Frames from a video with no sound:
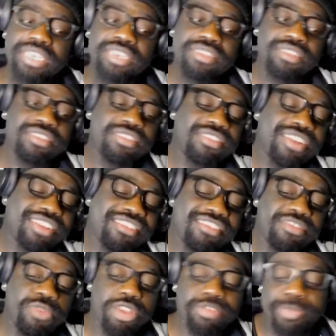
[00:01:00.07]
Since
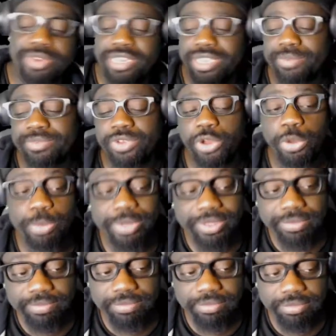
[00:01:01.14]
suggestions, requests, my D Ms are
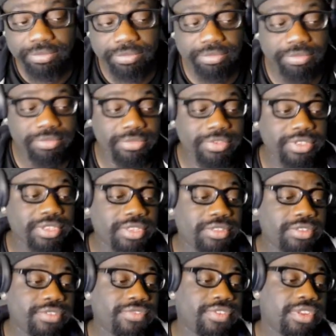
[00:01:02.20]
open. Let's get
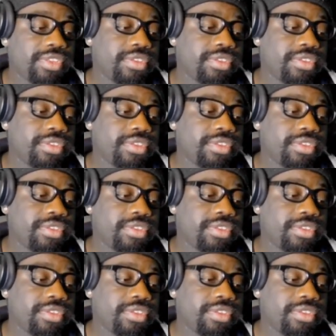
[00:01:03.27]
into this video.